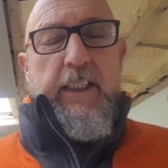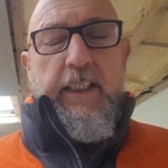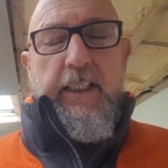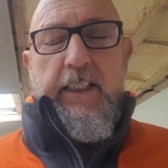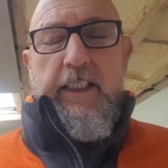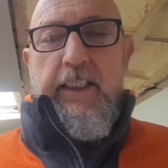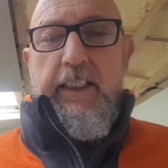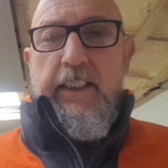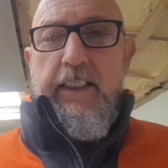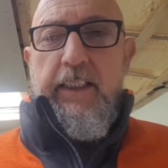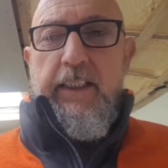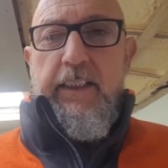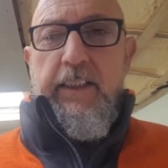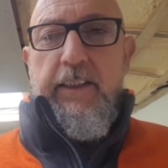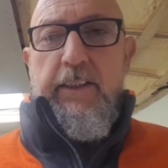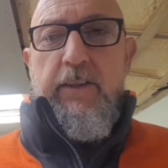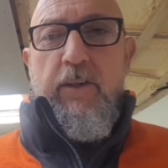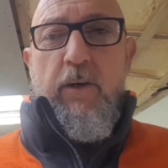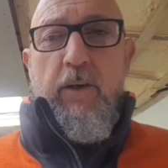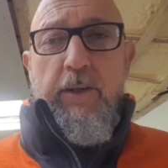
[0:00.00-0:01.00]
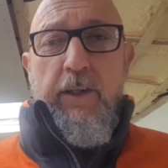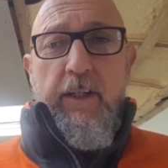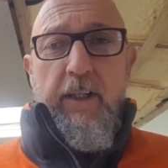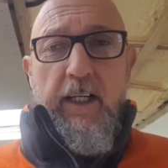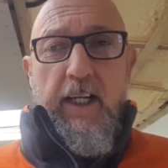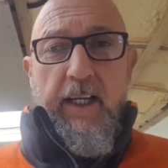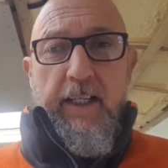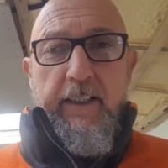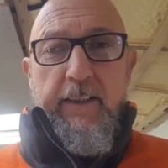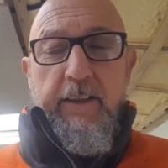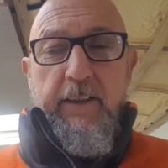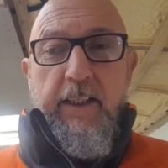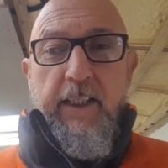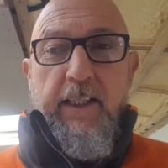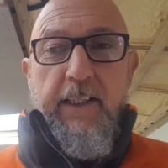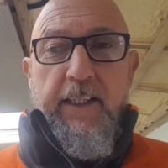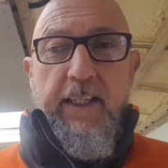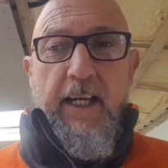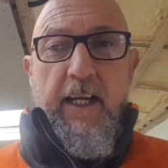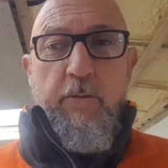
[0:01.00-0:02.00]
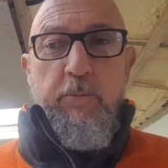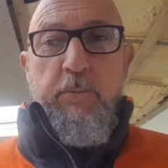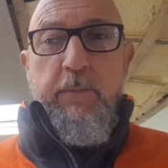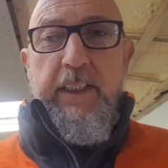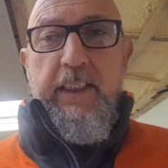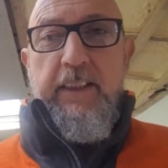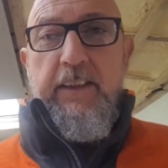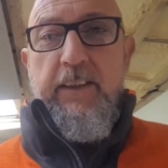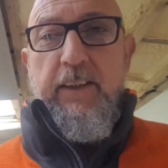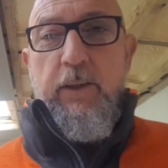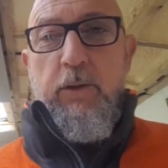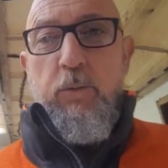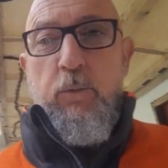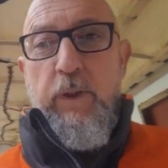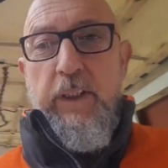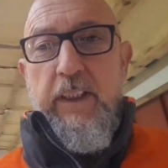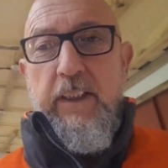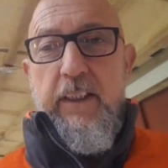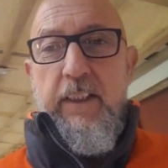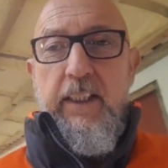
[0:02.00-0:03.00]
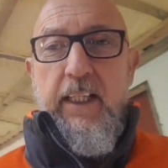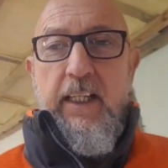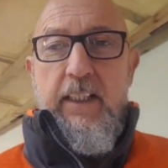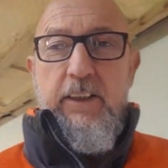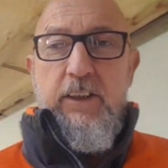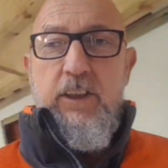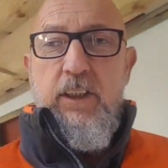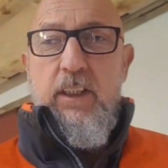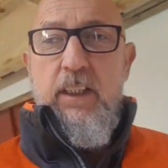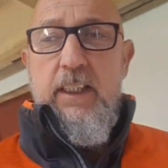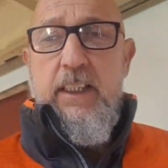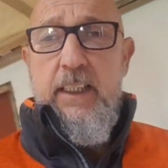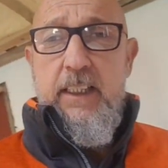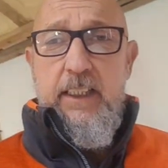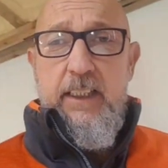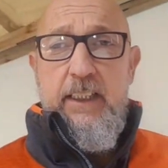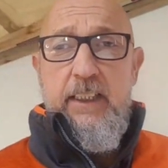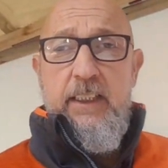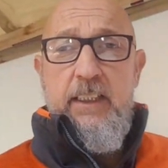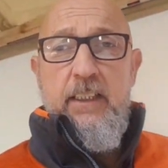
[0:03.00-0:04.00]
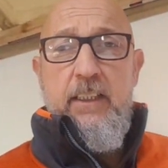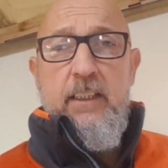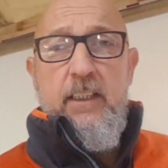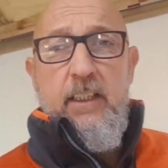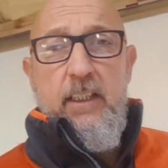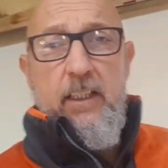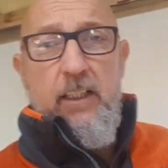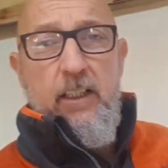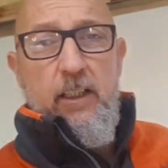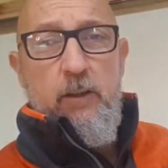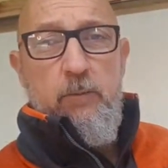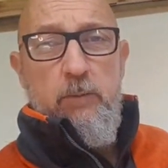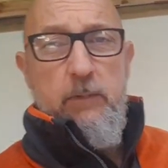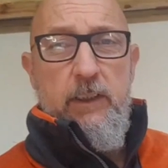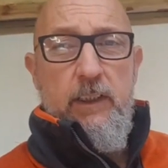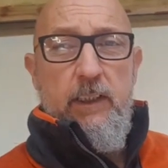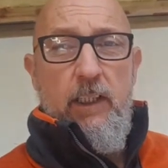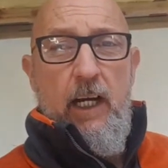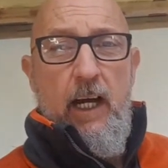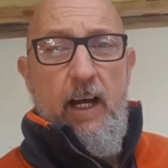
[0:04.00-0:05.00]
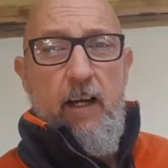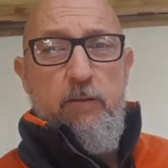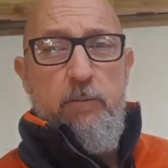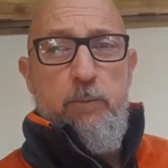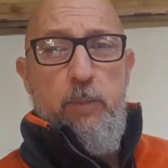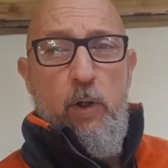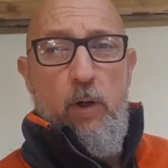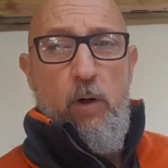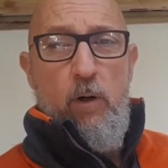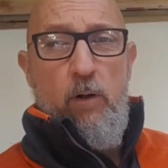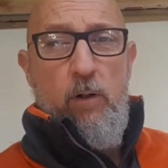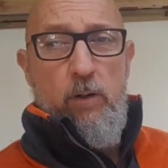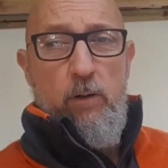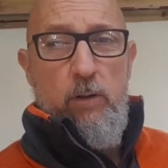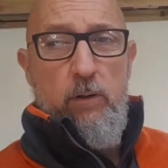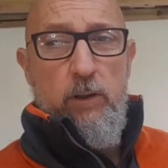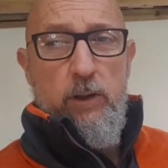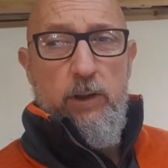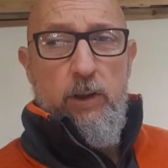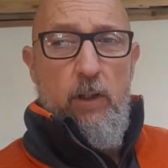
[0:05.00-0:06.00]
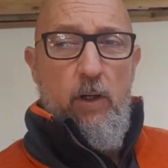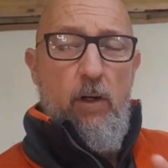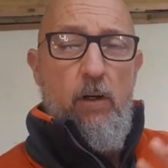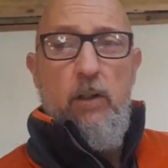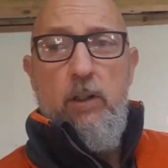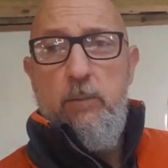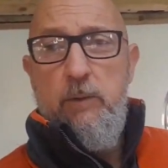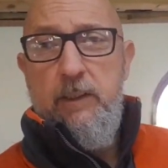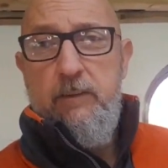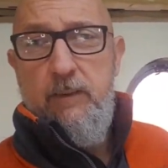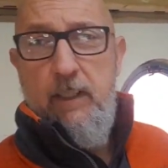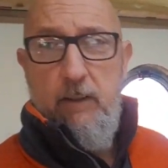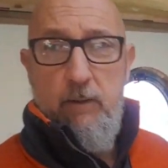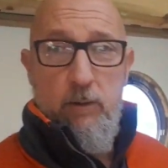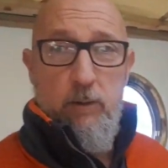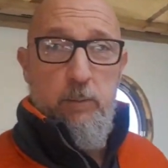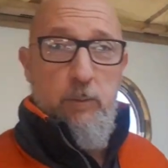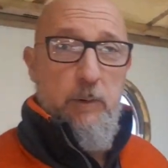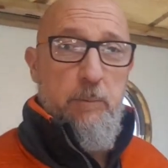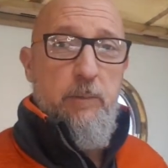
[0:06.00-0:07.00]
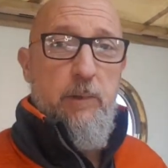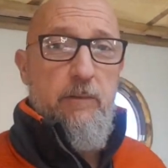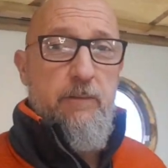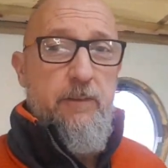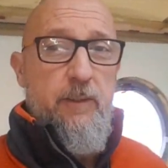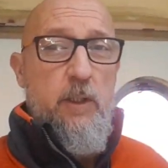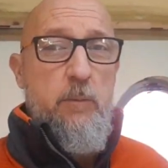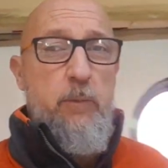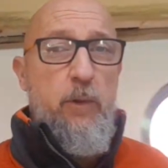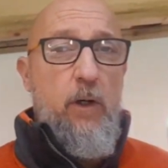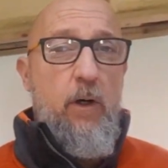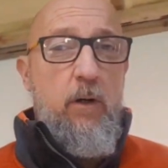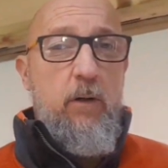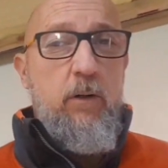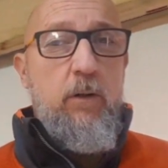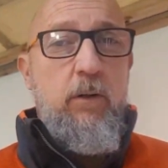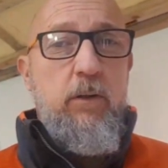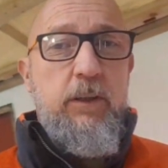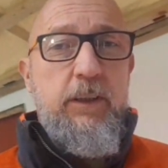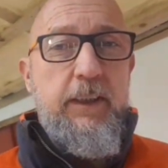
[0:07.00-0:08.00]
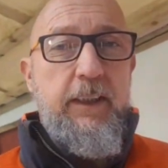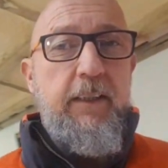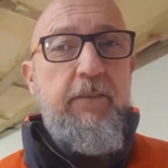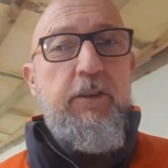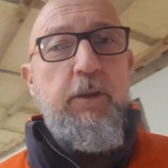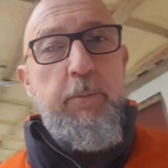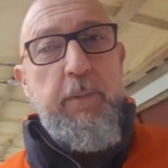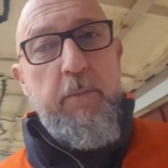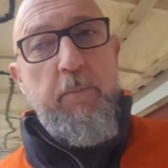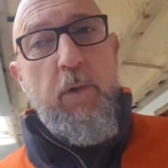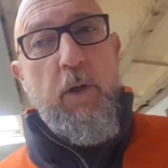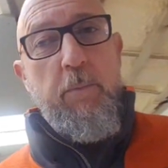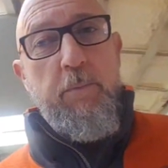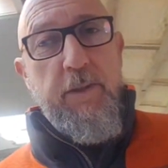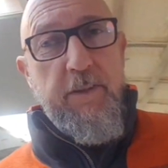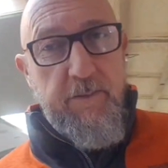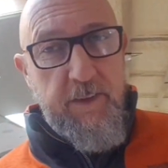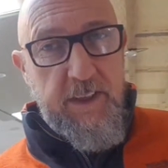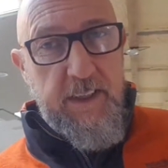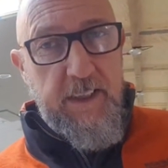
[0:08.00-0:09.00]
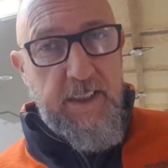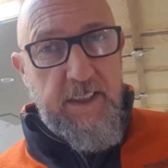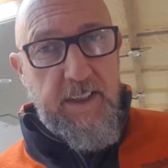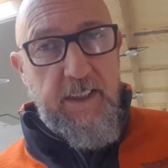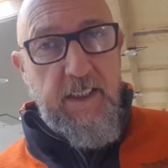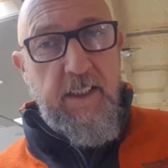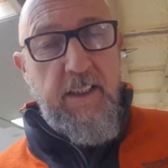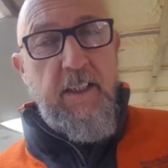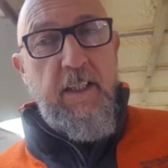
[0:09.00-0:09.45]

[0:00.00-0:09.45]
in Northern Light, and that means that we can actually have portholes all the way around. We prefer portholes, it gives you a bit more privacy,